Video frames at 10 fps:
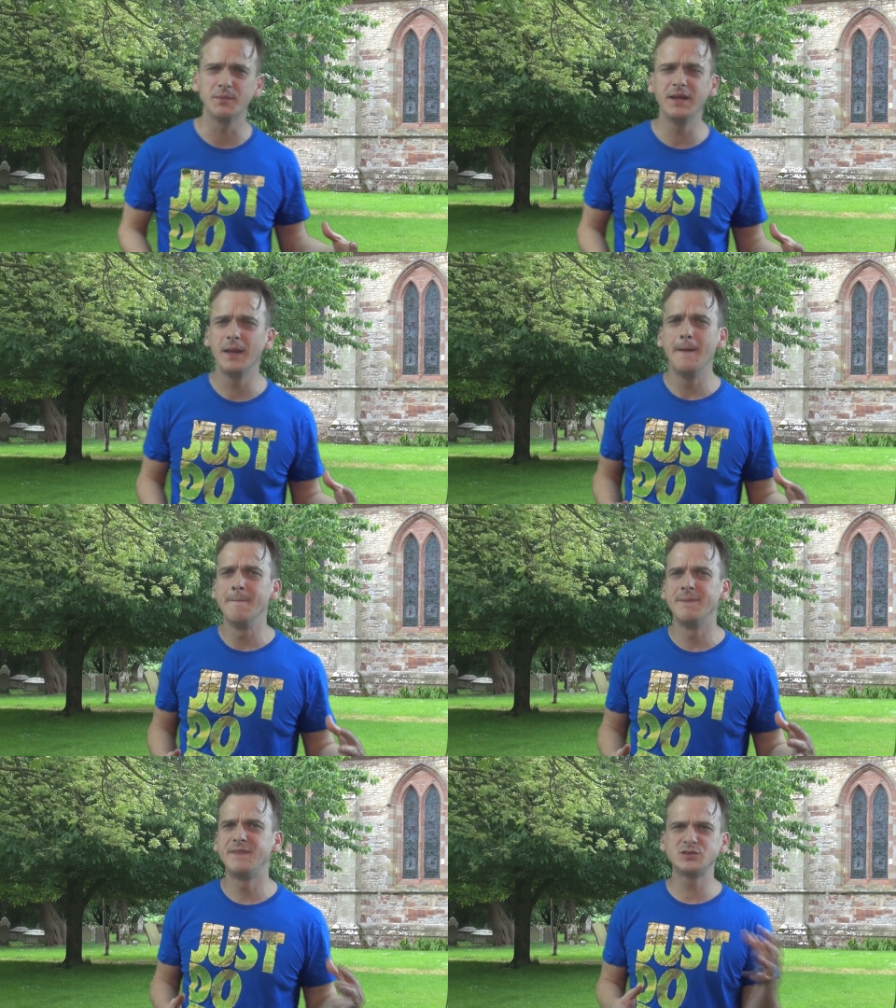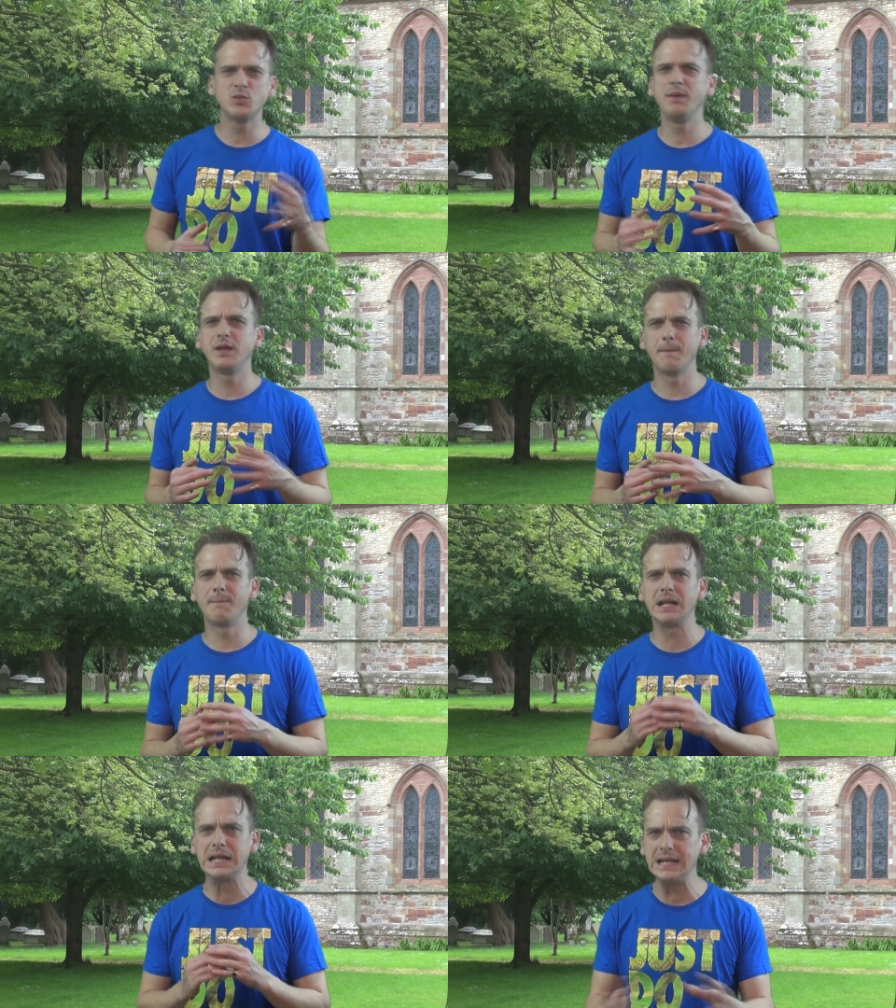I mean, this would be
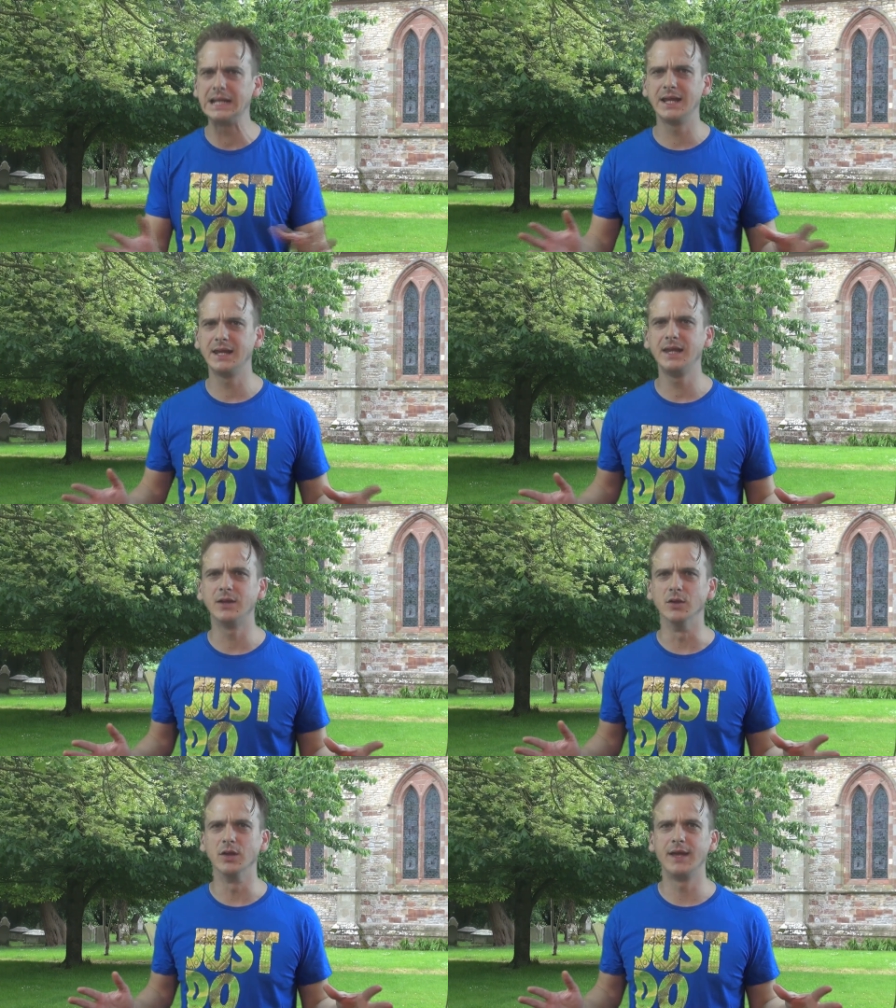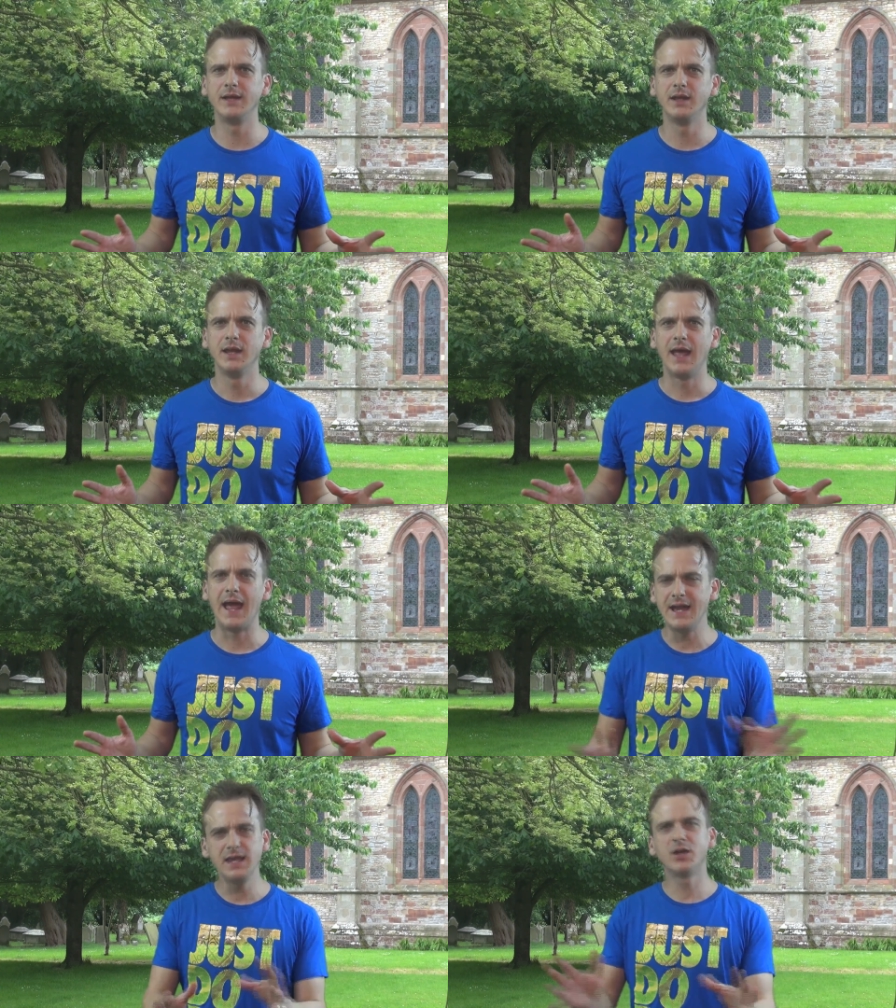completely illegal in
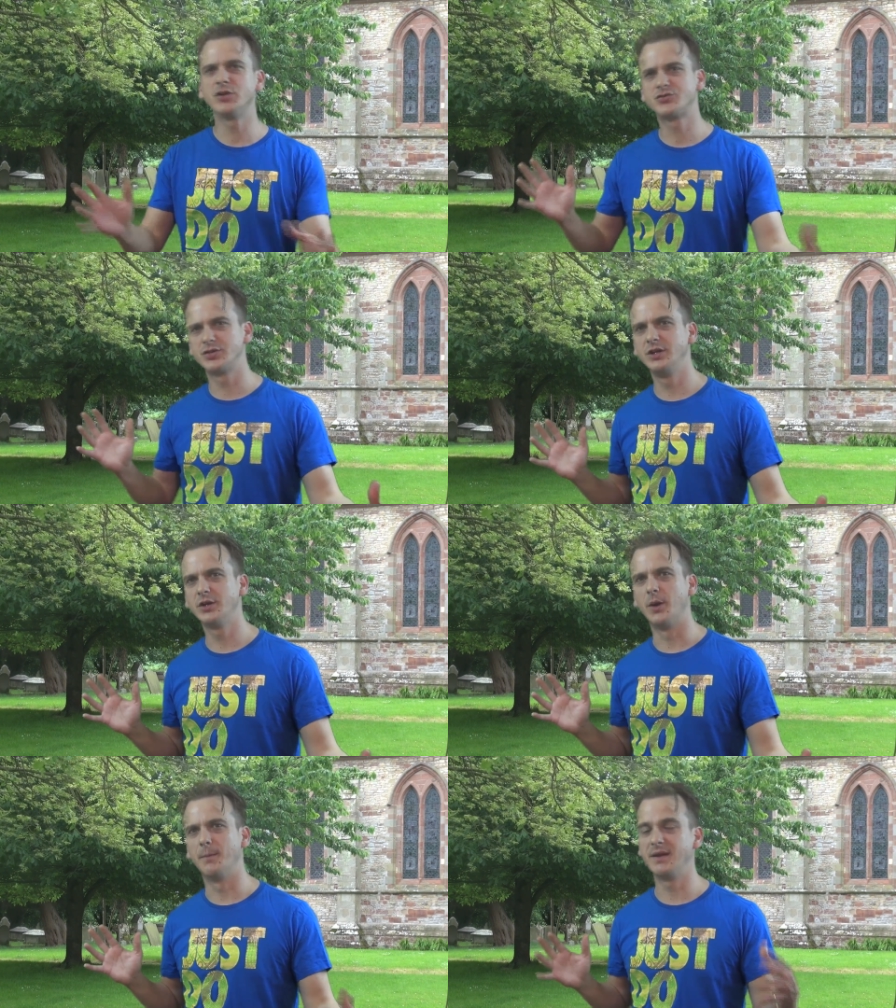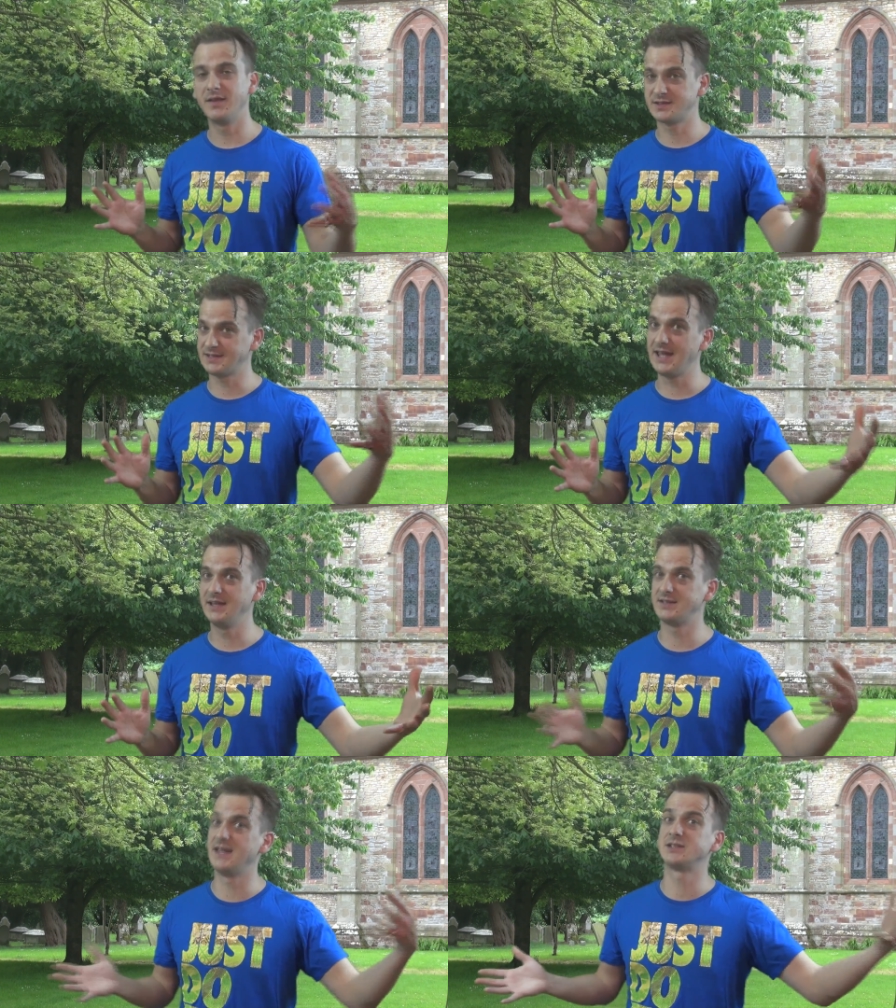any country in Europe, but in the
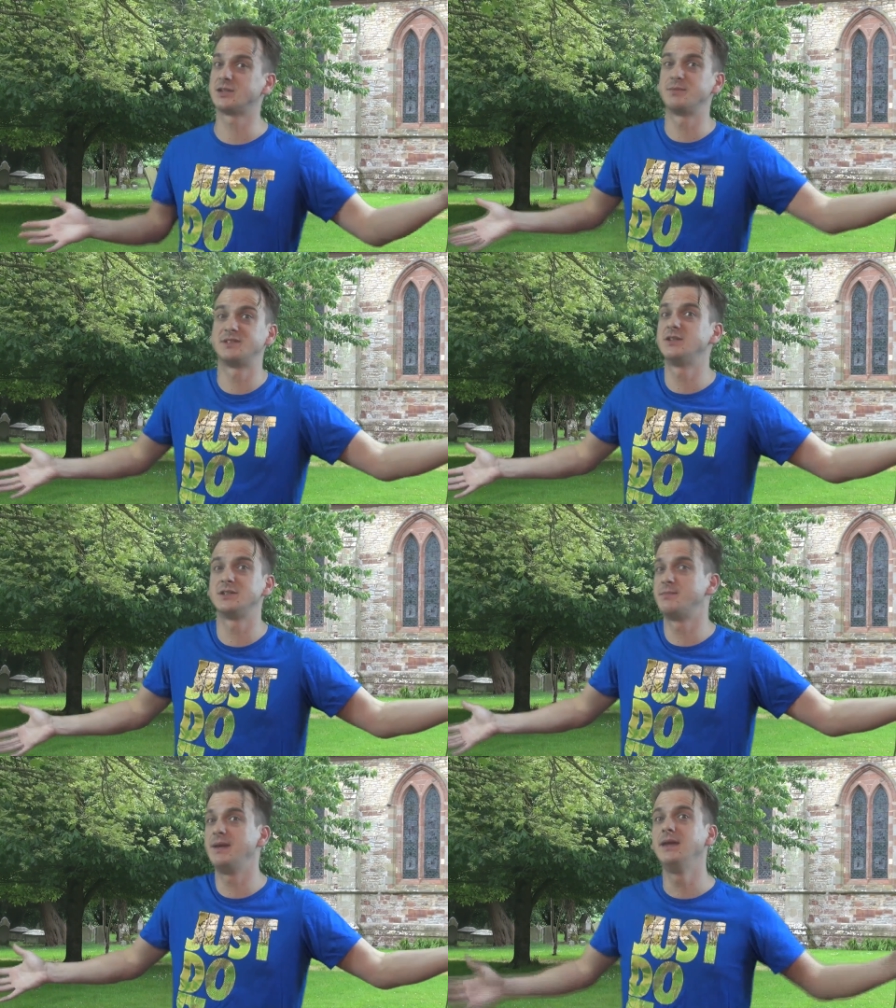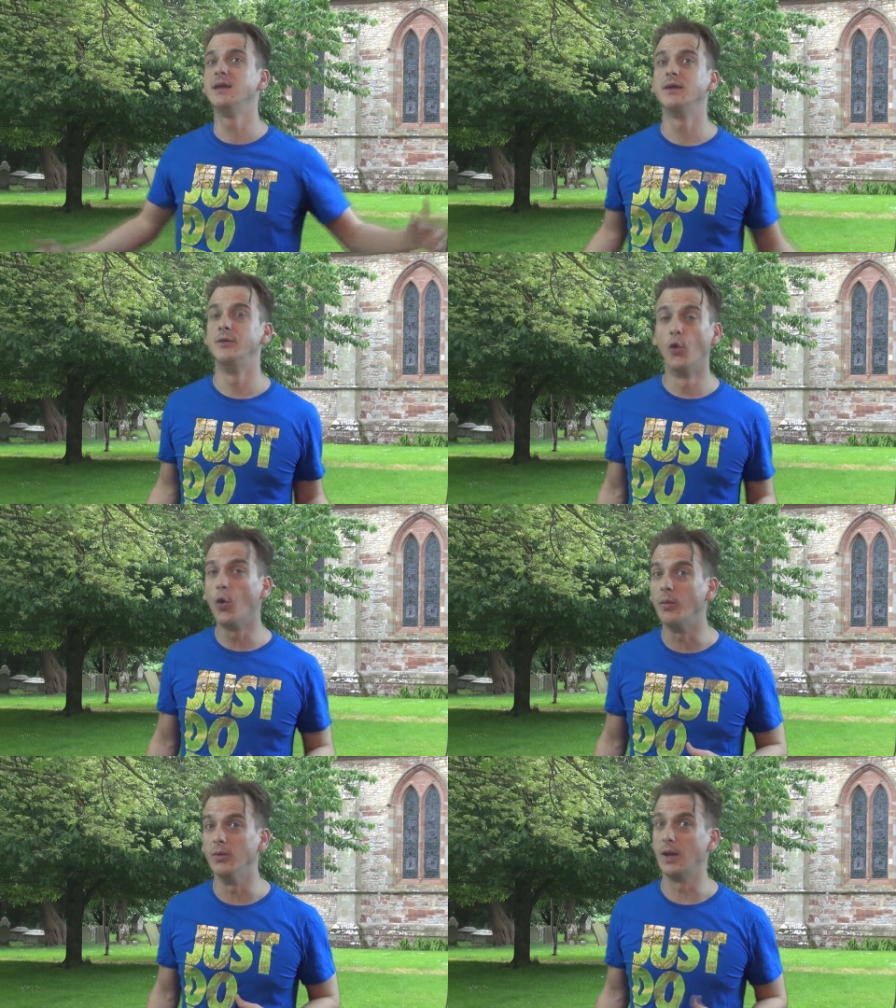States it's considered to be
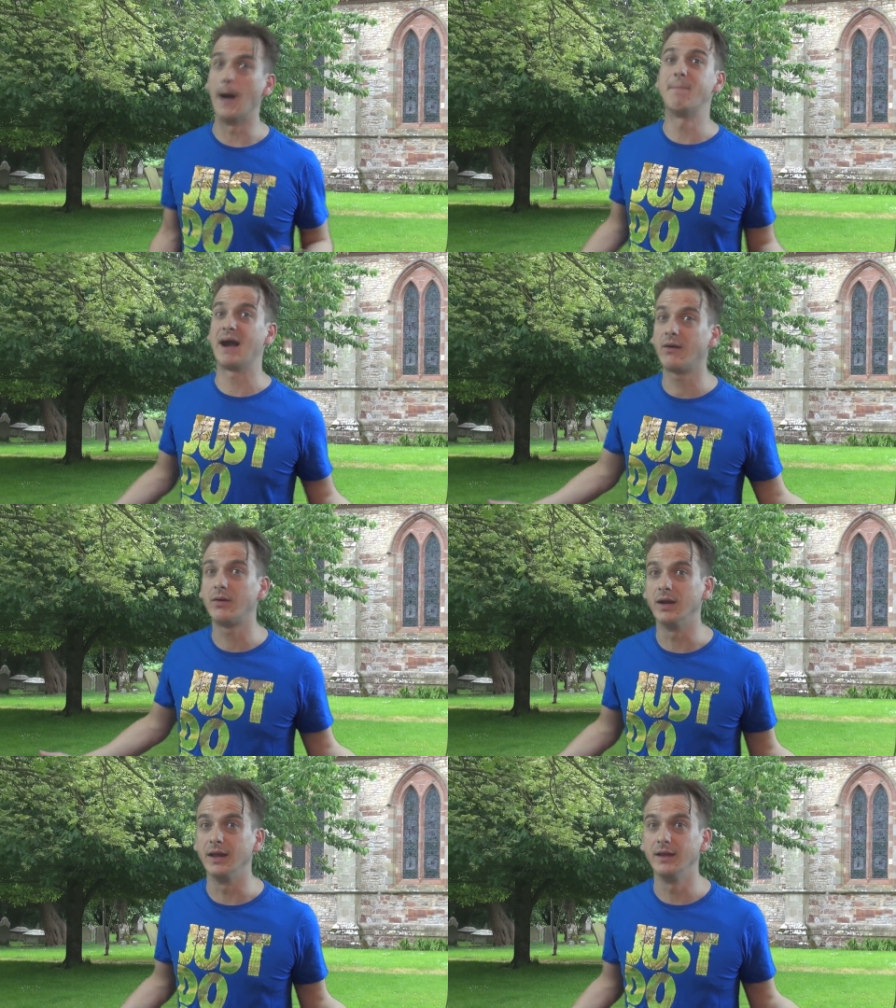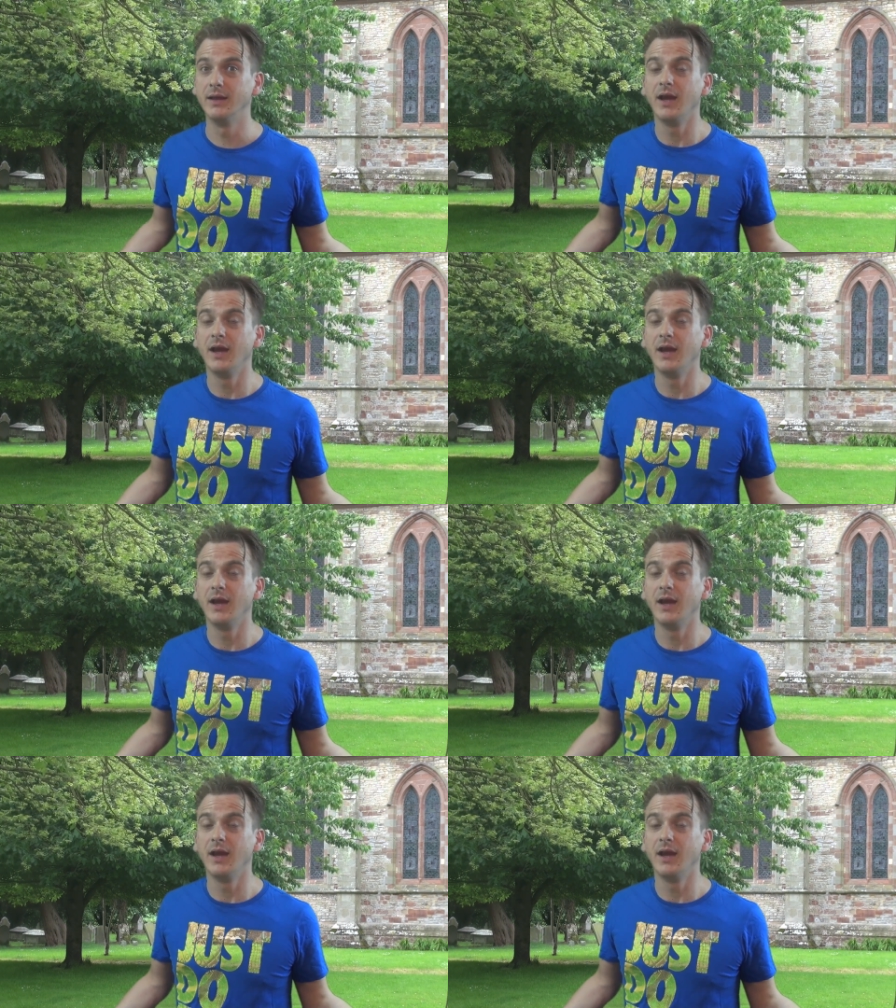normal, apparently.